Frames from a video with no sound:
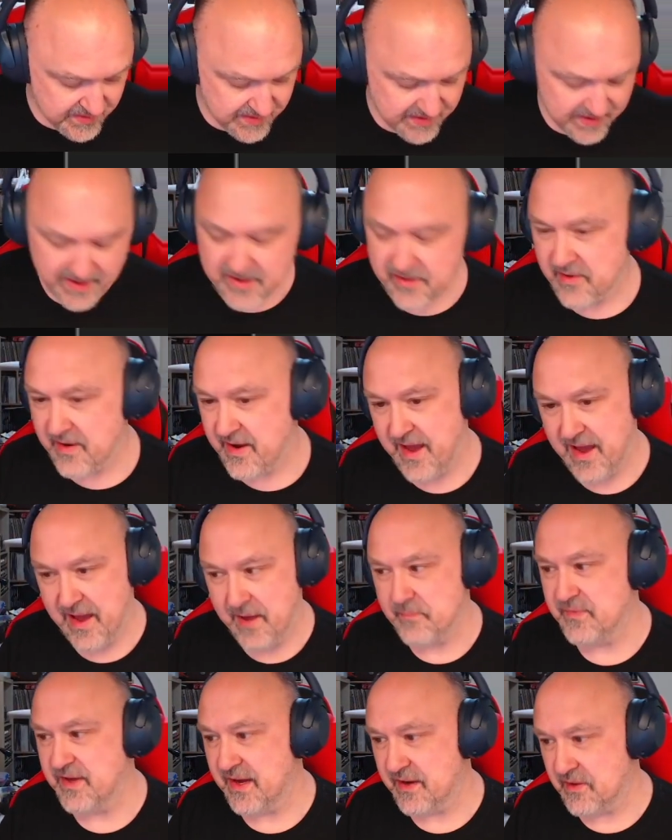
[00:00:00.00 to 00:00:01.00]
I
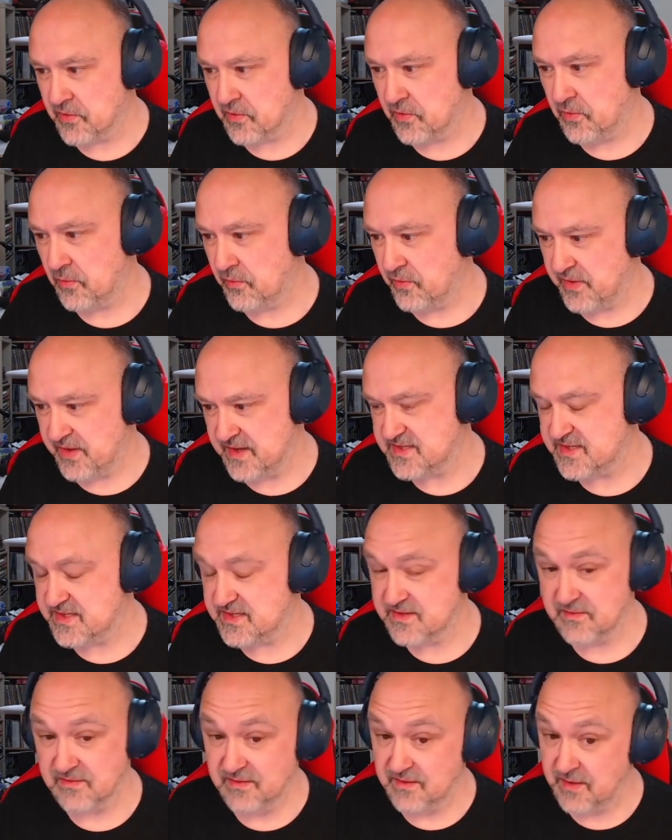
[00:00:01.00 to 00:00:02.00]
am going to call
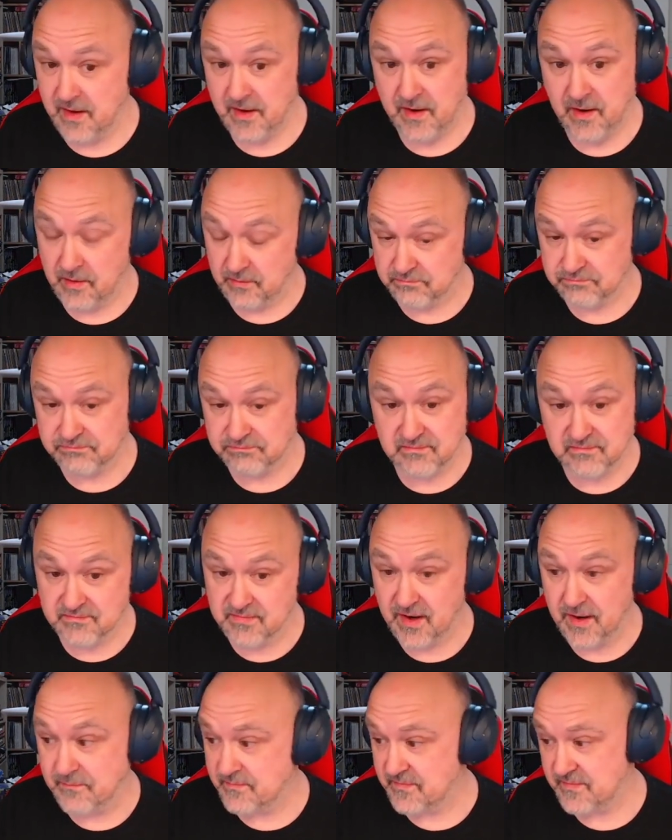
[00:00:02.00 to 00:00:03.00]
this, I'll
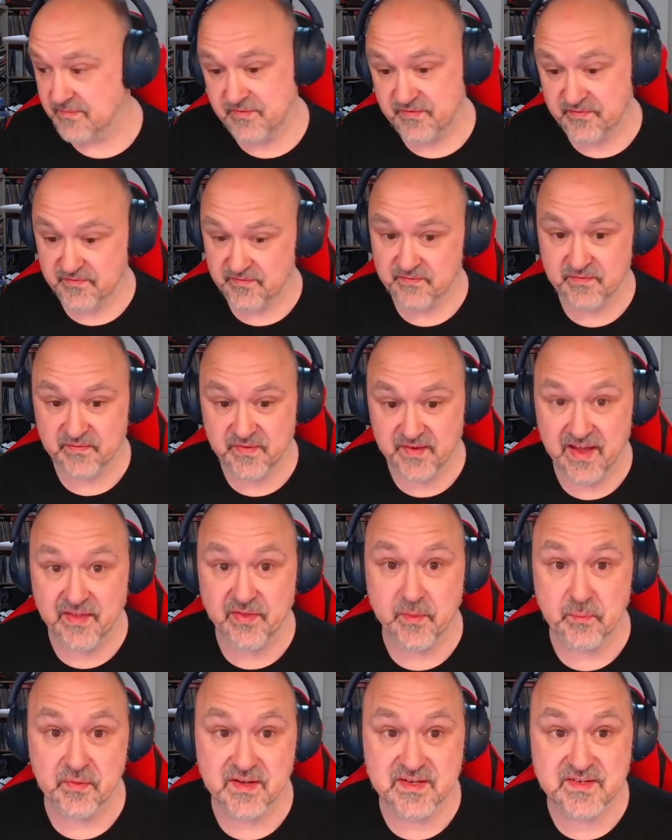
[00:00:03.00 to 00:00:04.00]
forget
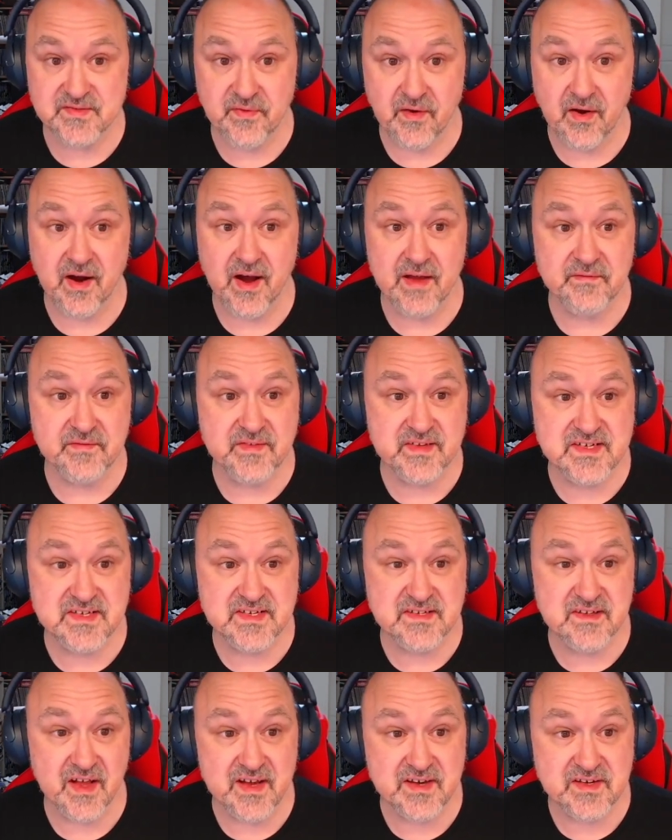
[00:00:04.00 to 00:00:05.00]
the +5. This
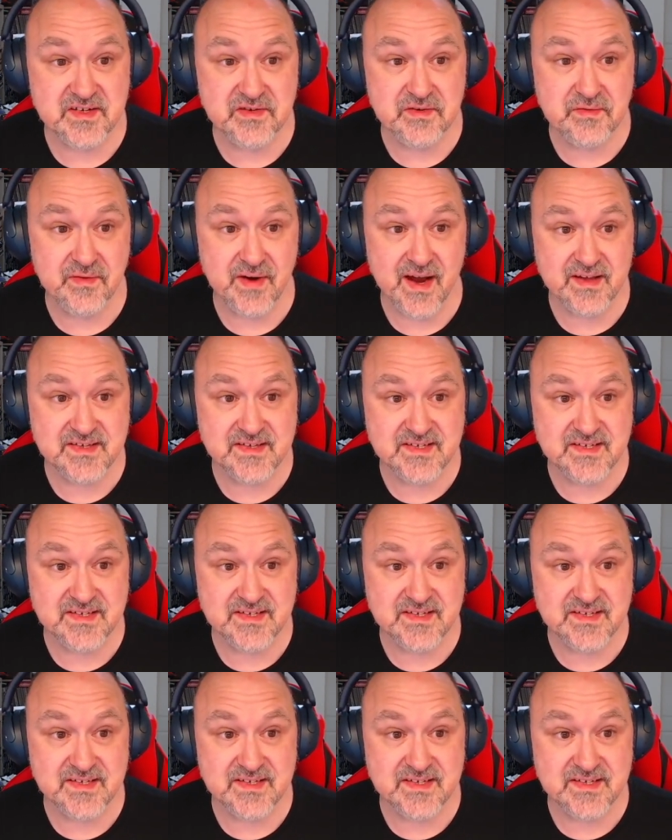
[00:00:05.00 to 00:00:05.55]
is like 2 rounds